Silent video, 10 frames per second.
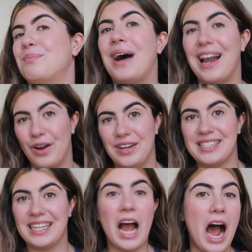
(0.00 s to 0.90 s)
But
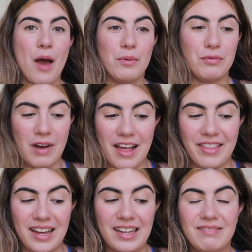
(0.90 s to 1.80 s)
honestly, I would
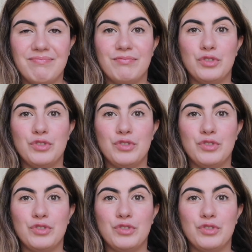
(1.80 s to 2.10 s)
rather